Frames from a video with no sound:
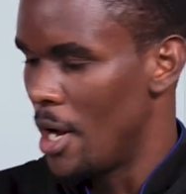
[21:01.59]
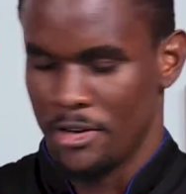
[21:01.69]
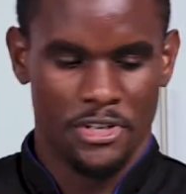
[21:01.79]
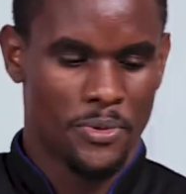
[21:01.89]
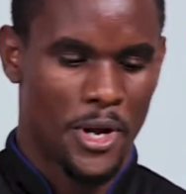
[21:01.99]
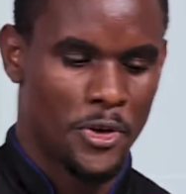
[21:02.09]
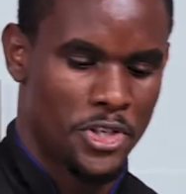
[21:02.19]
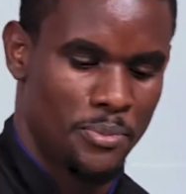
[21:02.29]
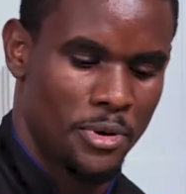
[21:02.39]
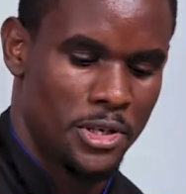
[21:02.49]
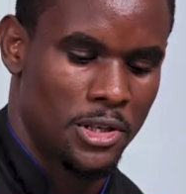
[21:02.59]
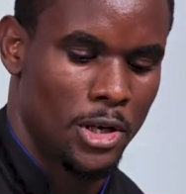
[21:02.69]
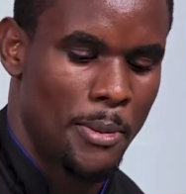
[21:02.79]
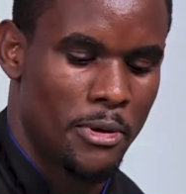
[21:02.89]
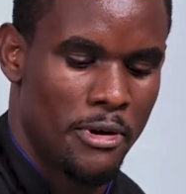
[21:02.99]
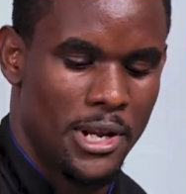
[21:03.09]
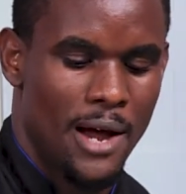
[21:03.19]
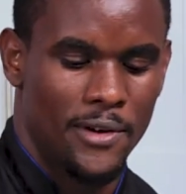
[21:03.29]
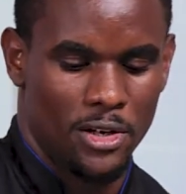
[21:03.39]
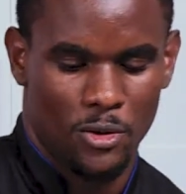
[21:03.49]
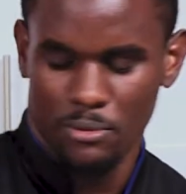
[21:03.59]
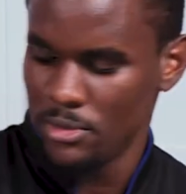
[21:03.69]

And the reason why I use it is because a lot of people already have it at home.